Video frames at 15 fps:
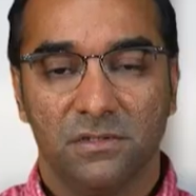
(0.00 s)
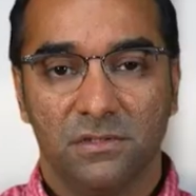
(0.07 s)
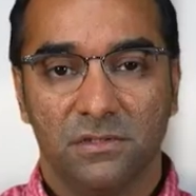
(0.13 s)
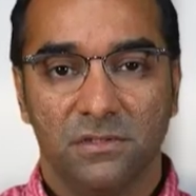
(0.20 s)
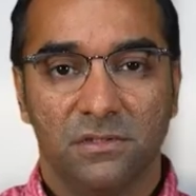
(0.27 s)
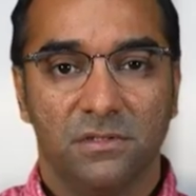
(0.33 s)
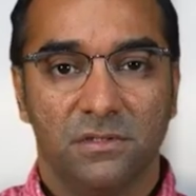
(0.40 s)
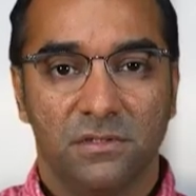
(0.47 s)

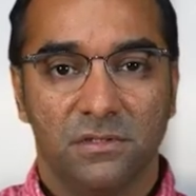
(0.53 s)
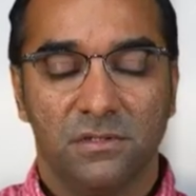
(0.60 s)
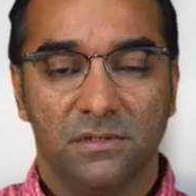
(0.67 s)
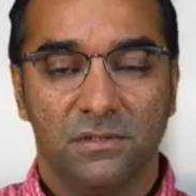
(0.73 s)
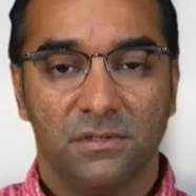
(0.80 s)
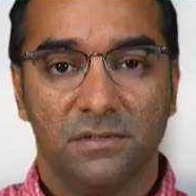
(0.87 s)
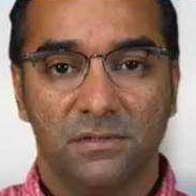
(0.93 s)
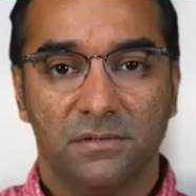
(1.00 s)

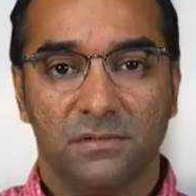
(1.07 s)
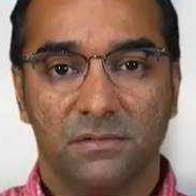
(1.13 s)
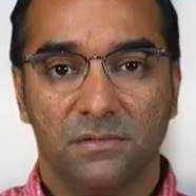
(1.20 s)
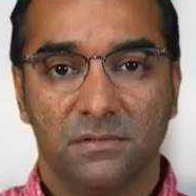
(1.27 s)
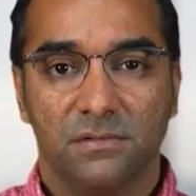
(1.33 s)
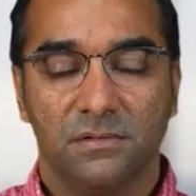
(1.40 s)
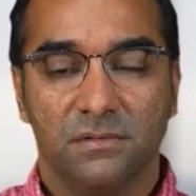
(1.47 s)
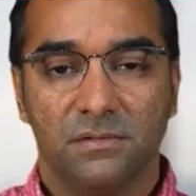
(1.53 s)

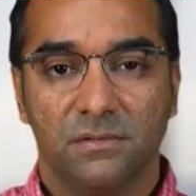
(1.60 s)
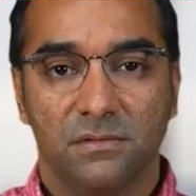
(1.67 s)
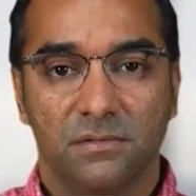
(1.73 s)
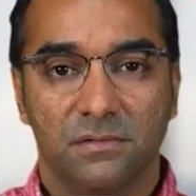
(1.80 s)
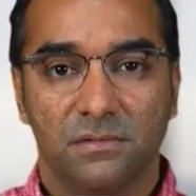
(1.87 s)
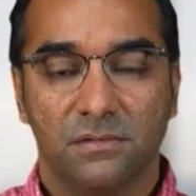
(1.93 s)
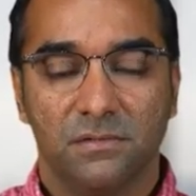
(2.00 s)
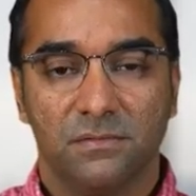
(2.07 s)

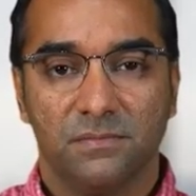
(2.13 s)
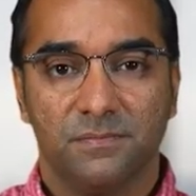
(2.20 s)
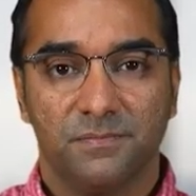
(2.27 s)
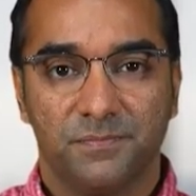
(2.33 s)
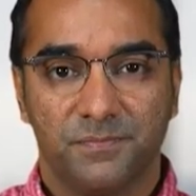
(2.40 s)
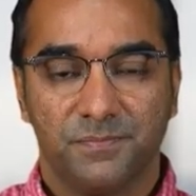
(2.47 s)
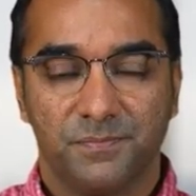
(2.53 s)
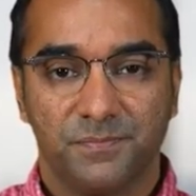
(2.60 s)

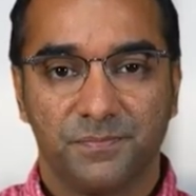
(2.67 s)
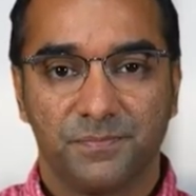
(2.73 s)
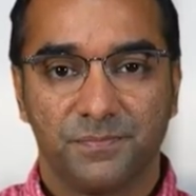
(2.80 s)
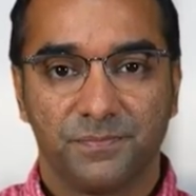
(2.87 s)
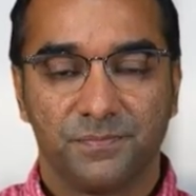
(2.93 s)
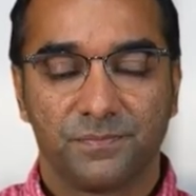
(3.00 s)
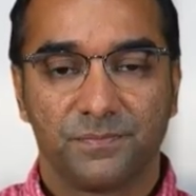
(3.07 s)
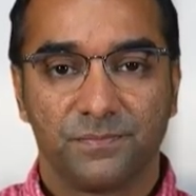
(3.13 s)

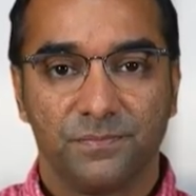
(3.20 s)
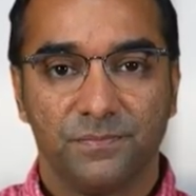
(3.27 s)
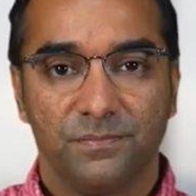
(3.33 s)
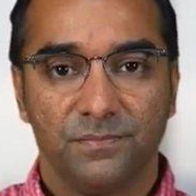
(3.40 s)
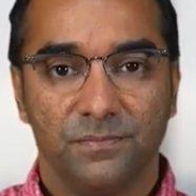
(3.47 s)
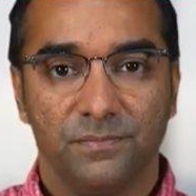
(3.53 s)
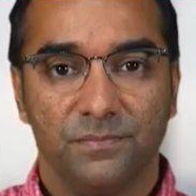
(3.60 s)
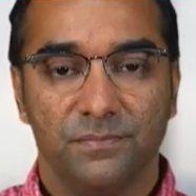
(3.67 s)

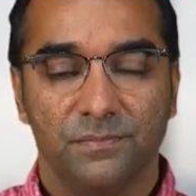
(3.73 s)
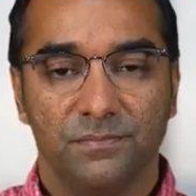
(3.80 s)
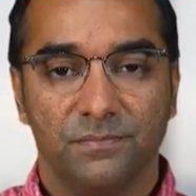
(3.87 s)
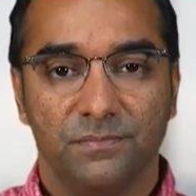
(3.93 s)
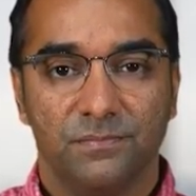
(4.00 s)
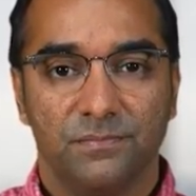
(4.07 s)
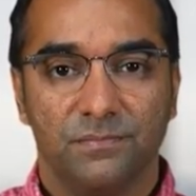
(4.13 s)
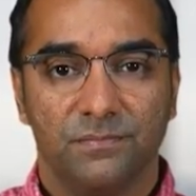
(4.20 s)

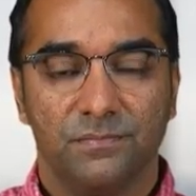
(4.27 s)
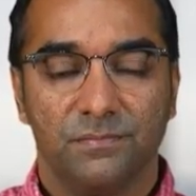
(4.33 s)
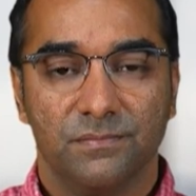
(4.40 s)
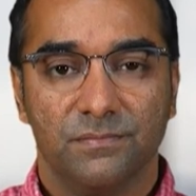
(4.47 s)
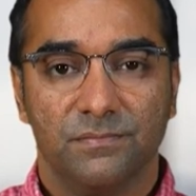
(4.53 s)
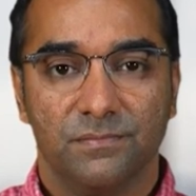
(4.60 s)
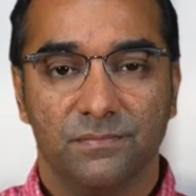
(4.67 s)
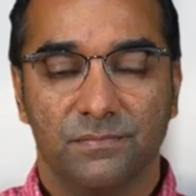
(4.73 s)

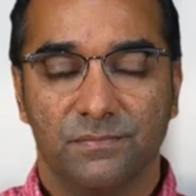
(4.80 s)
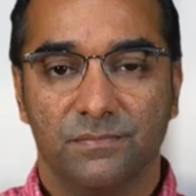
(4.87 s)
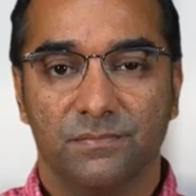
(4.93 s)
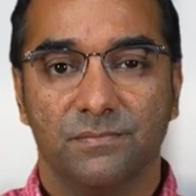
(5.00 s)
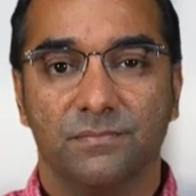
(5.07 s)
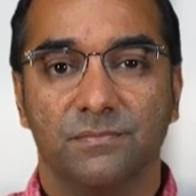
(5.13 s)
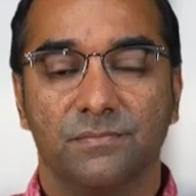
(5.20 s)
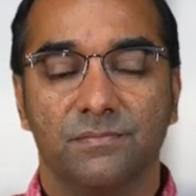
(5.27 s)

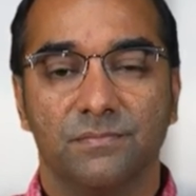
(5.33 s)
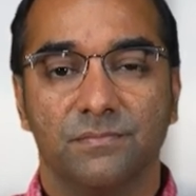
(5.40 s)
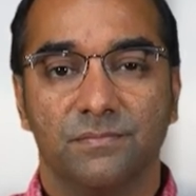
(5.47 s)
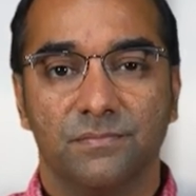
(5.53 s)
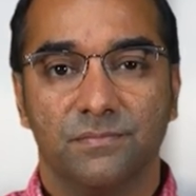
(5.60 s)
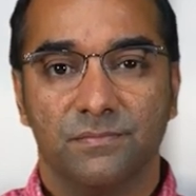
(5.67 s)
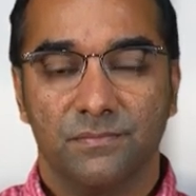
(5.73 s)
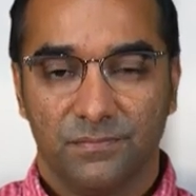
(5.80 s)

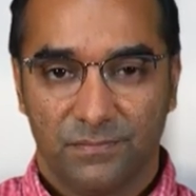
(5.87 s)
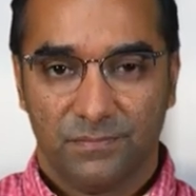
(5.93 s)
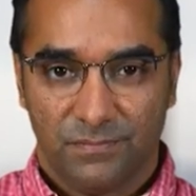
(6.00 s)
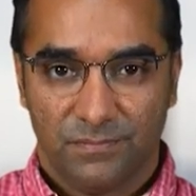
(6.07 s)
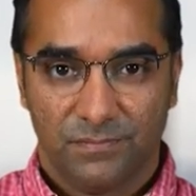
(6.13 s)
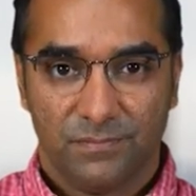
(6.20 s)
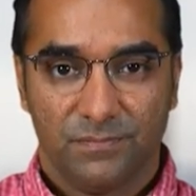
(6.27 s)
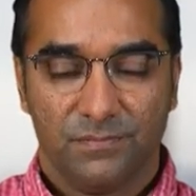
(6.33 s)

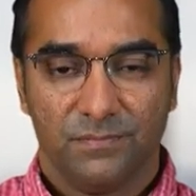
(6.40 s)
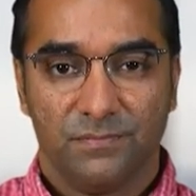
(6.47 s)
This person isn't speaking.